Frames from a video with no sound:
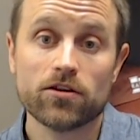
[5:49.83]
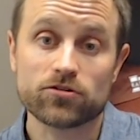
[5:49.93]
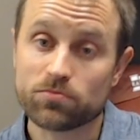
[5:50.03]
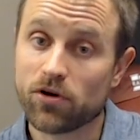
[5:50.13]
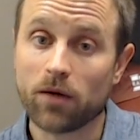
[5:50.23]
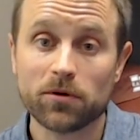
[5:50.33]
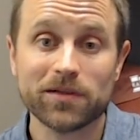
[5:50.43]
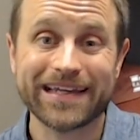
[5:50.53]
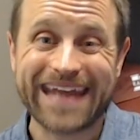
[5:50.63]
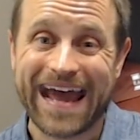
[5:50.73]
There's
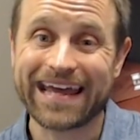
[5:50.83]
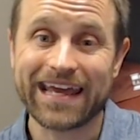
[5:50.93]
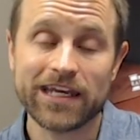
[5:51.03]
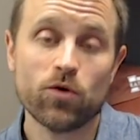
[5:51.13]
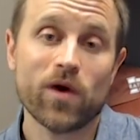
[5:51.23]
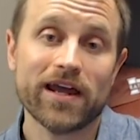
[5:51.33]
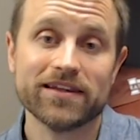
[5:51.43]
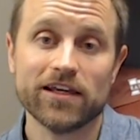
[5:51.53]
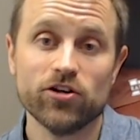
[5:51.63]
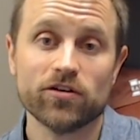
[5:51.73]
probably not any
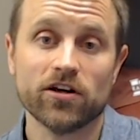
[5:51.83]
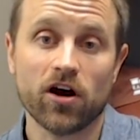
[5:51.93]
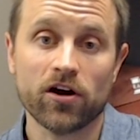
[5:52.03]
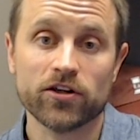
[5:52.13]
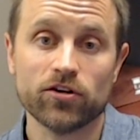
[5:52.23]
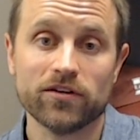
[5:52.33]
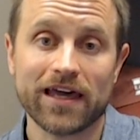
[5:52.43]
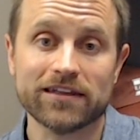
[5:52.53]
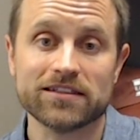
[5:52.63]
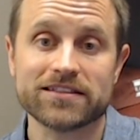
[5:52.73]
way that you can argue
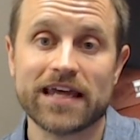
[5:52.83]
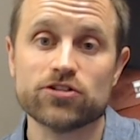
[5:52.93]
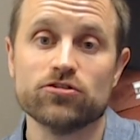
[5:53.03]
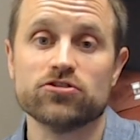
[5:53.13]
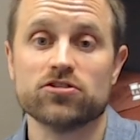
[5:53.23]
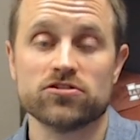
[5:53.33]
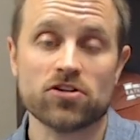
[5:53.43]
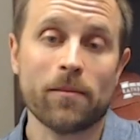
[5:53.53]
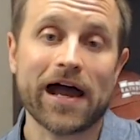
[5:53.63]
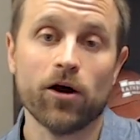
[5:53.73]
that the statute should
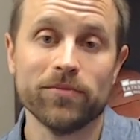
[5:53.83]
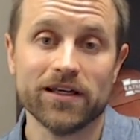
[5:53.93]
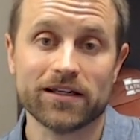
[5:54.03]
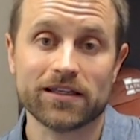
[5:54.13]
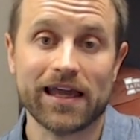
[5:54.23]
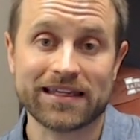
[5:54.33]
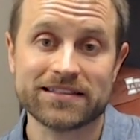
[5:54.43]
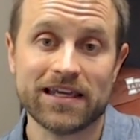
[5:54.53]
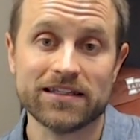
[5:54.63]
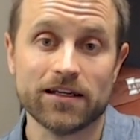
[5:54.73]
somehow be
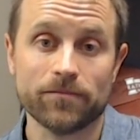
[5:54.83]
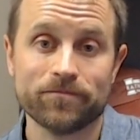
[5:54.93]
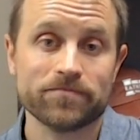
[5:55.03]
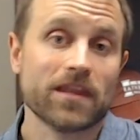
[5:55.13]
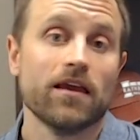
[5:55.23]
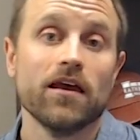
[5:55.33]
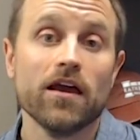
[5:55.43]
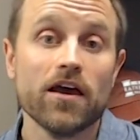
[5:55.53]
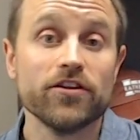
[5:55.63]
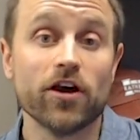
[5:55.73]
extended.
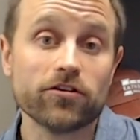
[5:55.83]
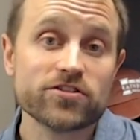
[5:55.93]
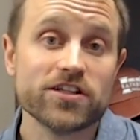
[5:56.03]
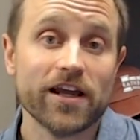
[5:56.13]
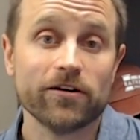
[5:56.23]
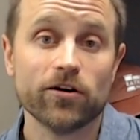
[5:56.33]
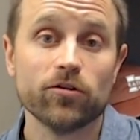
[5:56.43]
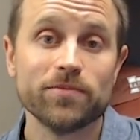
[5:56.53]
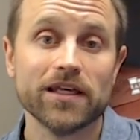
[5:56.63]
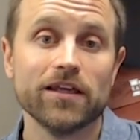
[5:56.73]
The other scenario
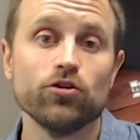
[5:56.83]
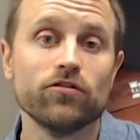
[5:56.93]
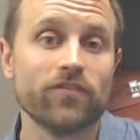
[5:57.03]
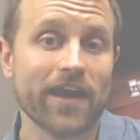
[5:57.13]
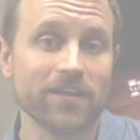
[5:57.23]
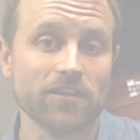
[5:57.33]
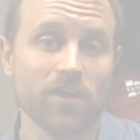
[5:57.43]
would be you file